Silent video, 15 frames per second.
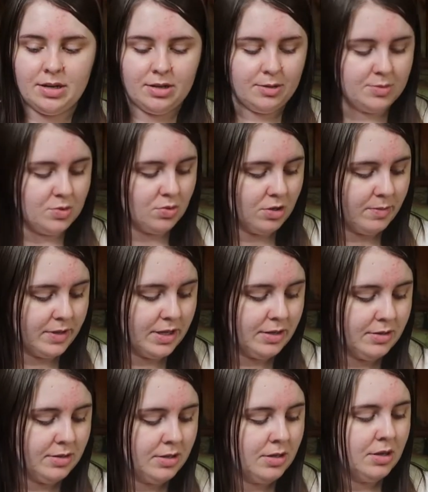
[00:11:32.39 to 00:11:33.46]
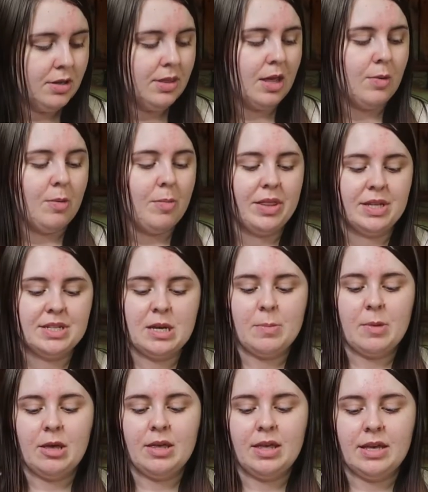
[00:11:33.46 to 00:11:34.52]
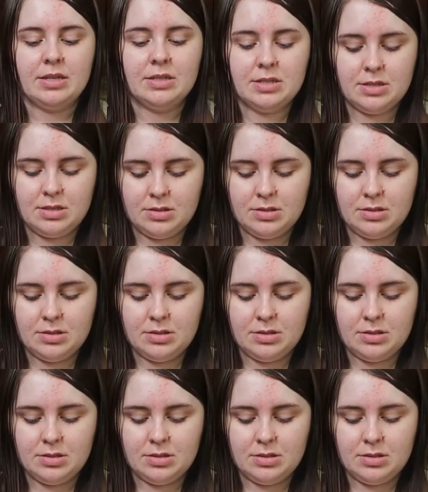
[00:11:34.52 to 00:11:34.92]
and absorb it. That way by the time I get